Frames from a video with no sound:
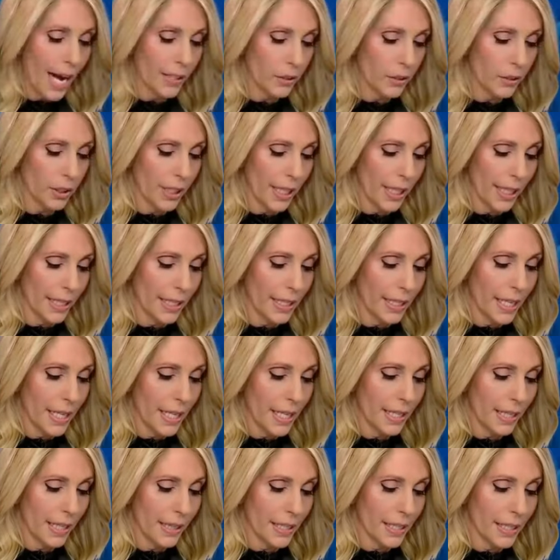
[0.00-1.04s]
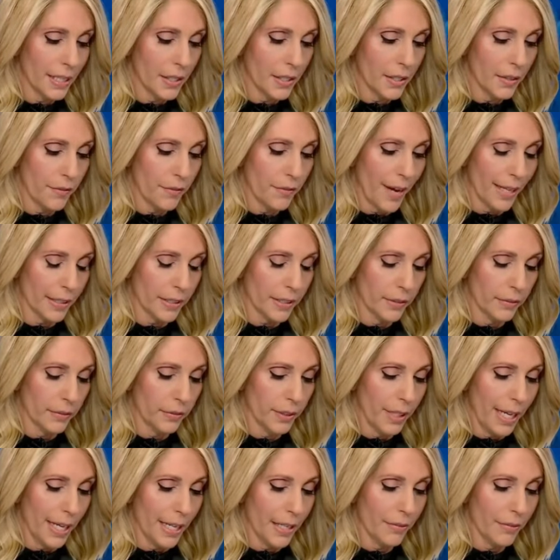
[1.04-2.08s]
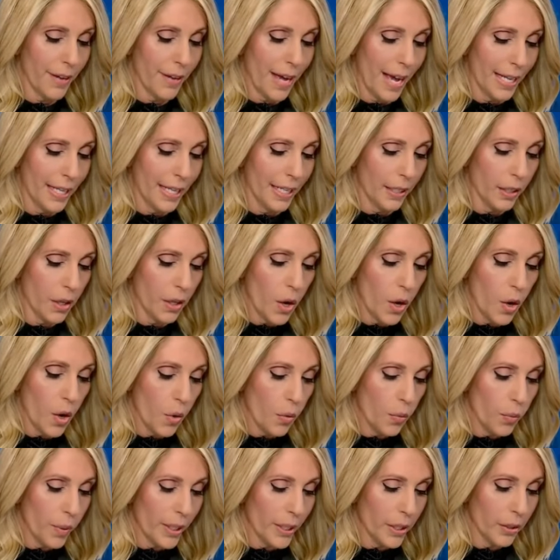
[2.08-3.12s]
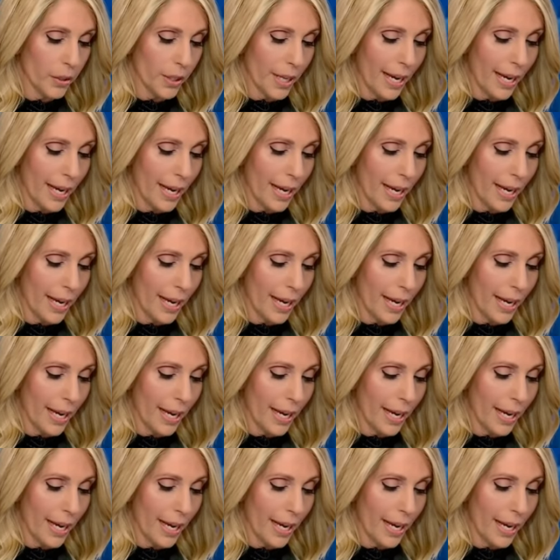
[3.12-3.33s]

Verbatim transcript: I don't like that this is a fact of life, adding, we